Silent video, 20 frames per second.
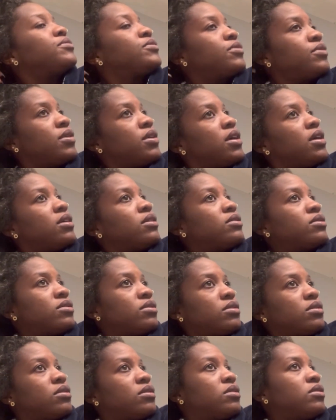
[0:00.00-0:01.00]
what
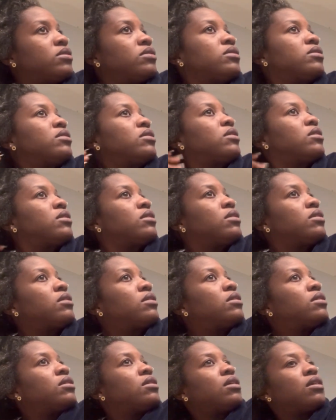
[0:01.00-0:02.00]
else?
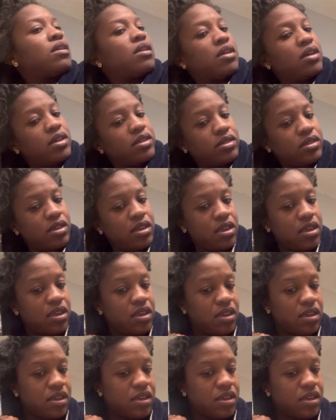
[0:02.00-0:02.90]
I take